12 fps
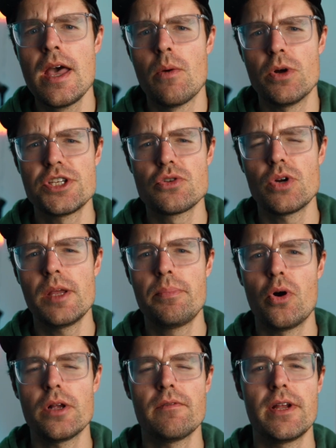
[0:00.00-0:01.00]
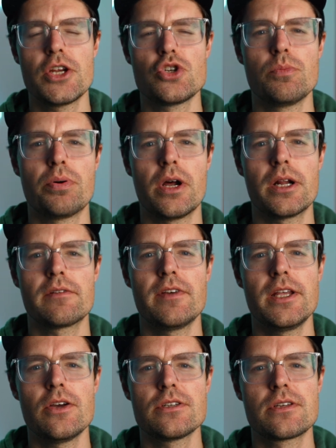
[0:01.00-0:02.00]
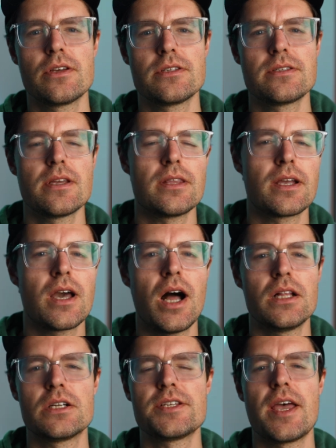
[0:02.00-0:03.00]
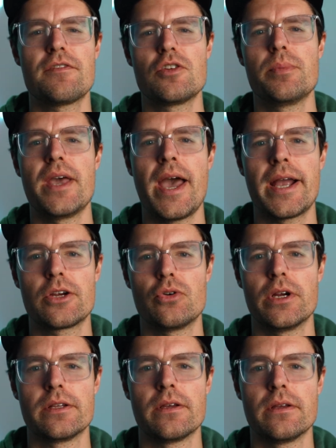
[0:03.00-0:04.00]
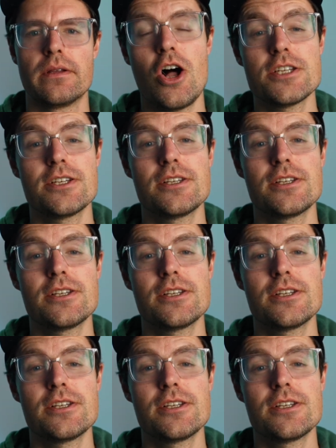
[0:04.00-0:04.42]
which is really important when I shoot product videos because the colors have to be accurate. Also,